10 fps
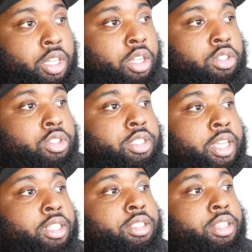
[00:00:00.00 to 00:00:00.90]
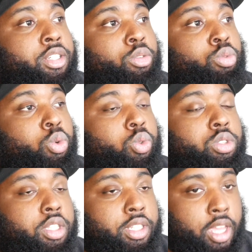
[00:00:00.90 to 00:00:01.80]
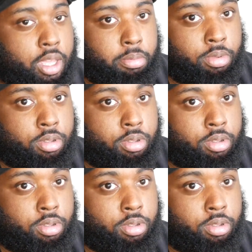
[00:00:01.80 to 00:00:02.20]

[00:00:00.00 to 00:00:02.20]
understands that there are rules to the game.